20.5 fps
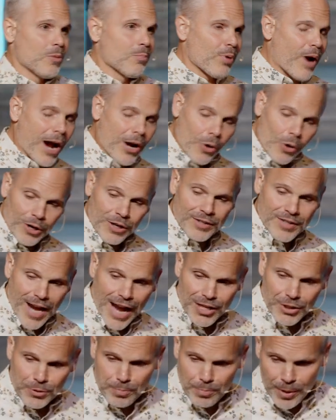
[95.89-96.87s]

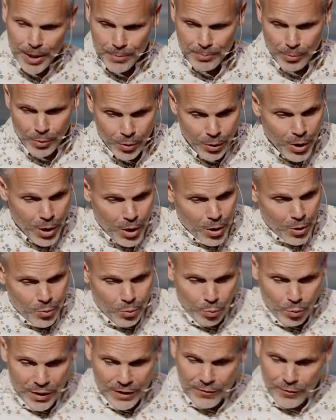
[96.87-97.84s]
Prioritize People.
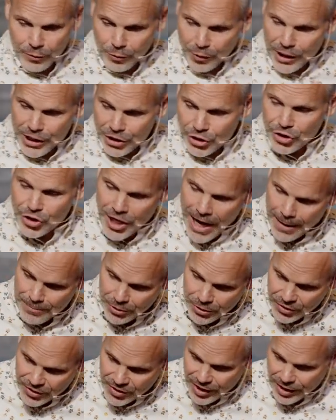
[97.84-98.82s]
We've reached
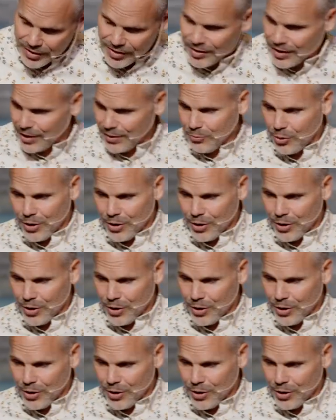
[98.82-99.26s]
chapter 16.